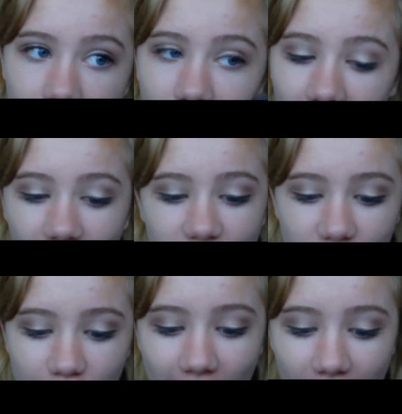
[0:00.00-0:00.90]
I'll show you
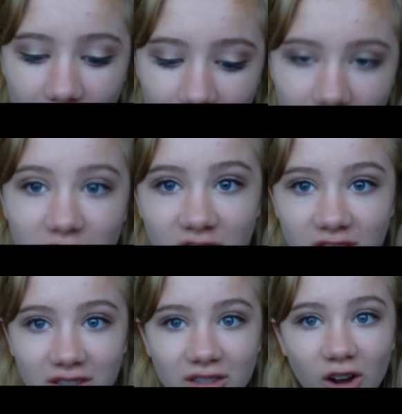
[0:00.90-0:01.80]
how to
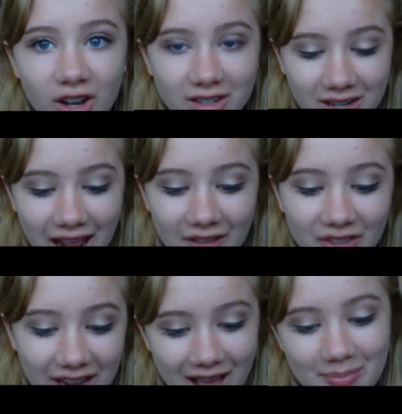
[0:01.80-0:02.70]
not have that
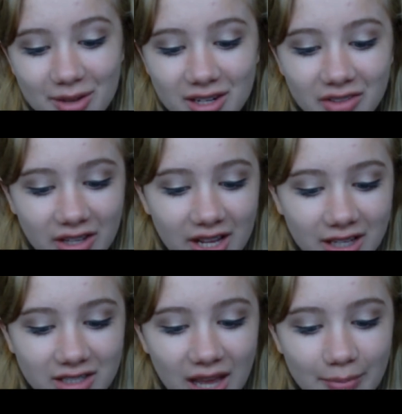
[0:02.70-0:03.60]
happen in the next
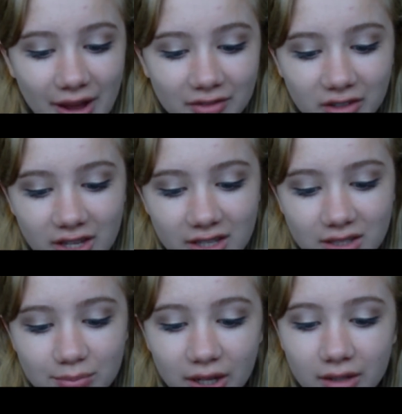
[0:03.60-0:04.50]
step after this,
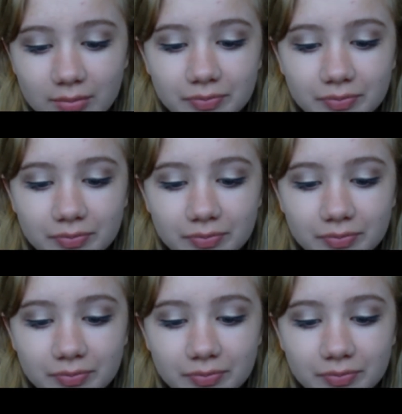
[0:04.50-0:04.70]
but